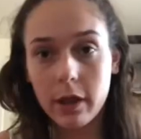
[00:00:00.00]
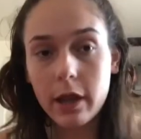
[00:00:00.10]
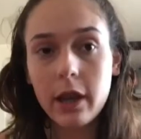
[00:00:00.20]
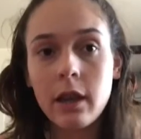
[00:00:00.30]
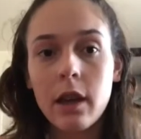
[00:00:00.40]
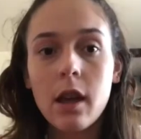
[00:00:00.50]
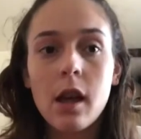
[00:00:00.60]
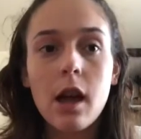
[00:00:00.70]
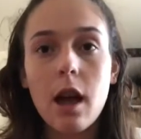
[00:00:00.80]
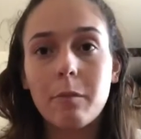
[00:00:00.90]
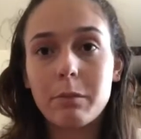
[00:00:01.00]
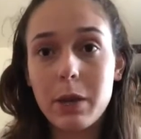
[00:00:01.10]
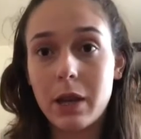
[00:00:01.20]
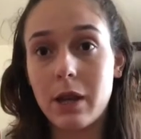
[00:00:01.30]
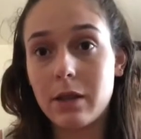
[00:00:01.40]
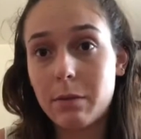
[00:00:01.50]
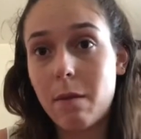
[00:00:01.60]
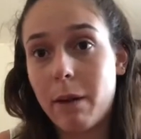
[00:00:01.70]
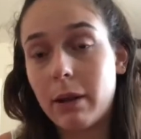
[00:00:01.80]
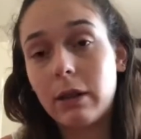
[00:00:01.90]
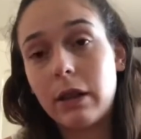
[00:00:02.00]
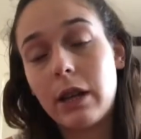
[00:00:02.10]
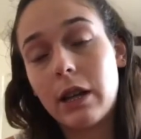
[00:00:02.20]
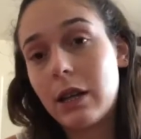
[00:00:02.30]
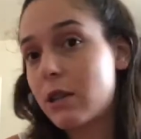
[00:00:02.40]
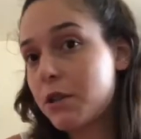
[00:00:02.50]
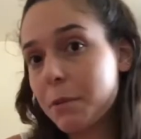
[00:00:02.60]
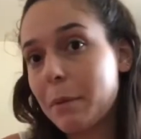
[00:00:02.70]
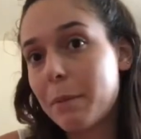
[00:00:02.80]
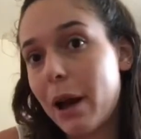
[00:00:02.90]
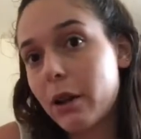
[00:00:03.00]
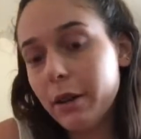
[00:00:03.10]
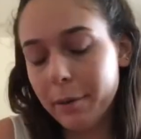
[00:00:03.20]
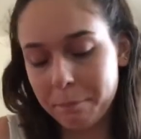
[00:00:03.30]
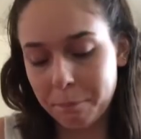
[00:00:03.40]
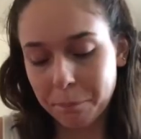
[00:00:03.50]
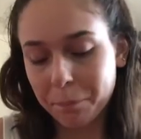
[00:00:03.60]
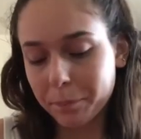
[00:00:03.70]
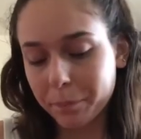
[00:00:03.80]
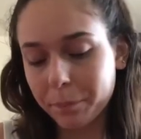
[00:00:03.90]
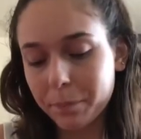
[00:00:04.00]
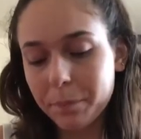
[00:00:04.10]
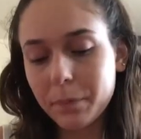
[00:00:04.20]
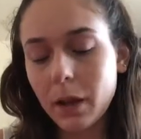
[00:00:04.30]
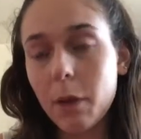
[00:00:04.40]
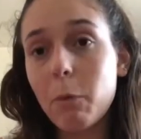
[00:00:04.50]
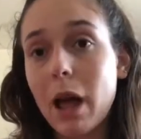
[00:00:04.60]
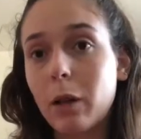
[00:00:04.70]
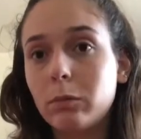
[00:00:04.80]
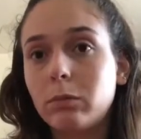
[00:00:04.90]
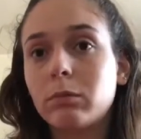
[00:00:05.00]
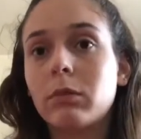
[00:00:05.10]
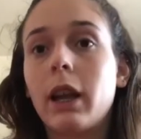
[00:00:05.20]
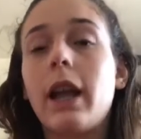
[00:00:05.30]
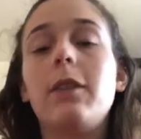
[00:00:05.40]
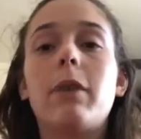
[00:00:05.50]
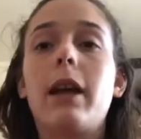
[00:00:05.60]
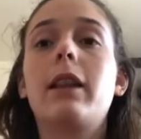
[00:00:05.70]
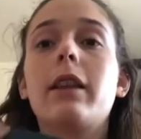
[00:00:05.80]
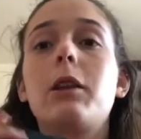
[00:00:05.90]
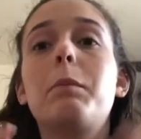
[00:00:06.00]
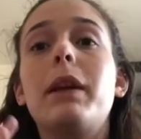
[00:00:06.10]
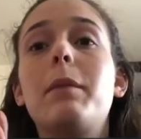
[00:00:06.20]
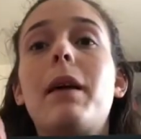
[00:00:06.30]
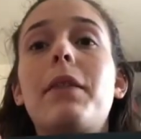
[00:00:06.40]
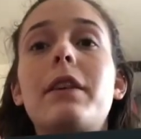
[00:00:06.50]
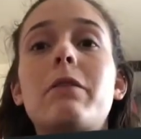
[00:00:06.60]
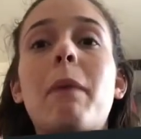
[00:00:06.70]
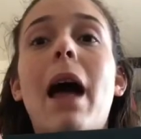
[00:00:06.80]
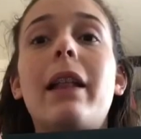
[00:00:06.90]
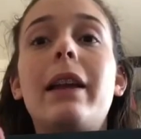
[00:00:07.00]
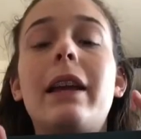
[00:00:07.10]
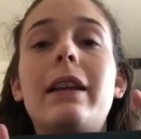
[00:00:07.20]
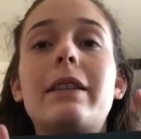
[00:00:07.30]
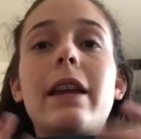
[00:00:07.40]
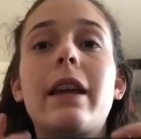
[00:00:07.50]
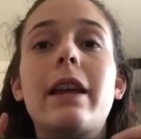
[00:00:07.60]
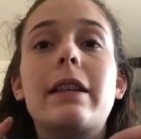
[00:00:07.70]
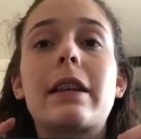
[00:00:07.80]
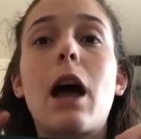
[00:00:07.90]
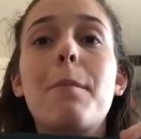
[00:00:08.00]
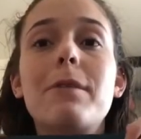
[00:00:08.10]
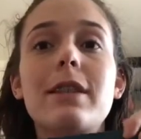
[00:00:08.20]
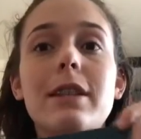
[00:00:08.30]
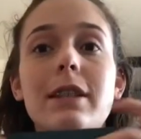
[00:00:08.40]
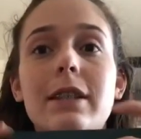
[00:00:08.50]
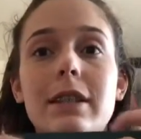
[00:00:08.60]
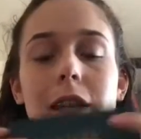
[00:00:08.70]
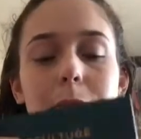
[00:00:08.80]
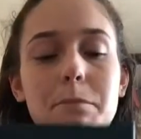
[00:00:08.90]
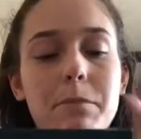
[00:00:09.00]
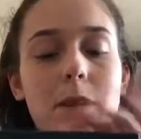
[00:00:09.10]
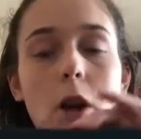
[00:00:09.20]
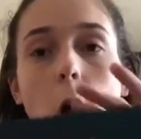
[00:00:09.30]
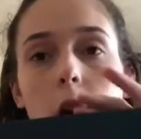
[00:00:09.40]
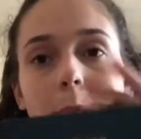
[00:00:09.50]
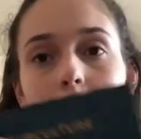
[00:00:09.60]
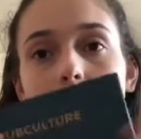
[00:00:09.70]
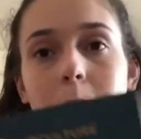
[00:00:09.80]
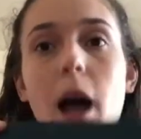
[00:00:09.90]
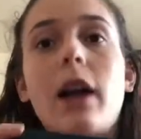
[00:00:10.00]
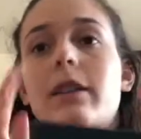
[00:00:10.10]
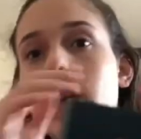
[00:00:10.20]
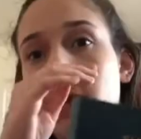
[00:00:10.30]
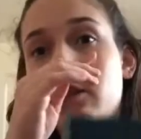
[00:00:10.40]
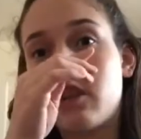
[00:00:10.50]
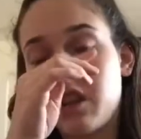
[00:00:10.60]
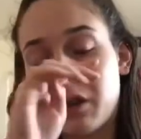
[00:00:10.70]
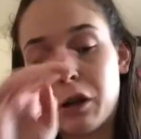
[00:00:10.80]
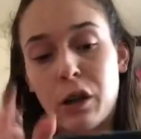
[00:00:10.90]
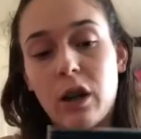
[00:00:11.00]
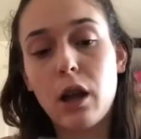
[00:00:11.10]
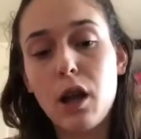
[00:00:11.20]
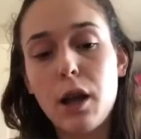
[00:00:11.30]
with it because apparently it's super powdery. Well, anyway, a little bit about this palette is it comes in the same cardboard box as her